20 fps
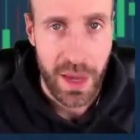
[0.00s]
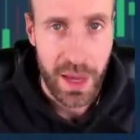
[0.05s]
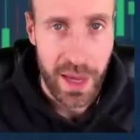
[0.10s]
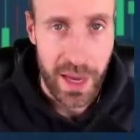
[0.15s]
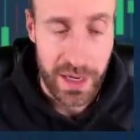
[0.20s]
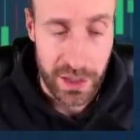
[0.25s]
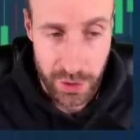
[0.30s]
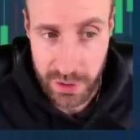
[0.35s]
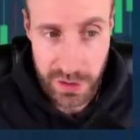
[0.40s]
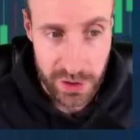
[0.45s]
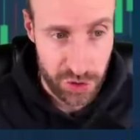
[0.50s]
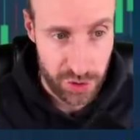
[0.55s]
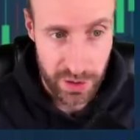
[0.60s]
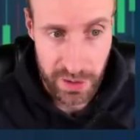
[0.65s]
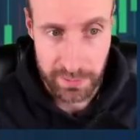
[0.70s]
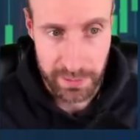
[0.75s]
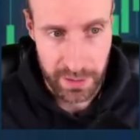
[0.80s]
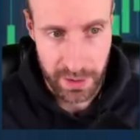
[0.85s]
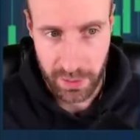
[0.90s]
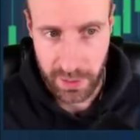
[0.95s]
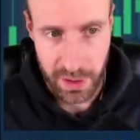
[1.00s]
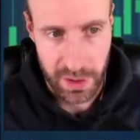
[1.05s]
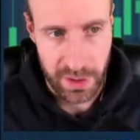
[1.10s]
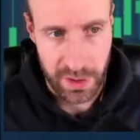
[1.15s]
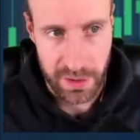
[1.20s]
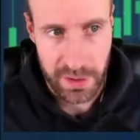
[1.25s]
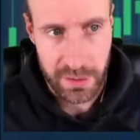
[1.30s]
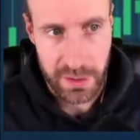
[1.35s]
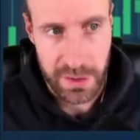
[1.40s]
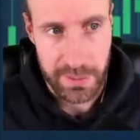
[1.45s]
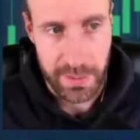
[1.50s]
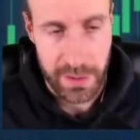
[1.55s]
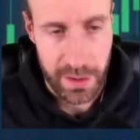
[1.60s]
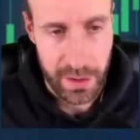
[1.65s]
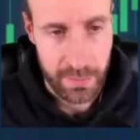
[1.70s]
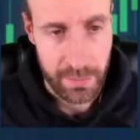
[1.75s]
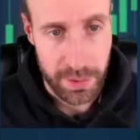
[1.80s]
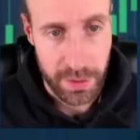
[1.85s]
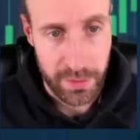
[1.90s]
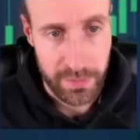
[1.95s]
And you can trade Bitcoin and Ethereum here
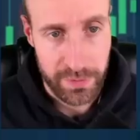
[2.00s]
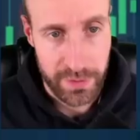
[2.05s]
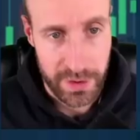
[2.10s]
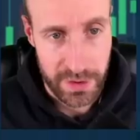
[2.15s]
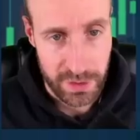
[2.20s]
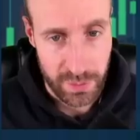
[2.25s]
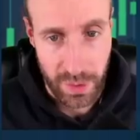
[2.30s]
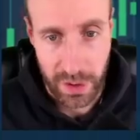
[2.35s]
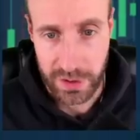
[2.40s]
on Blowfin as well.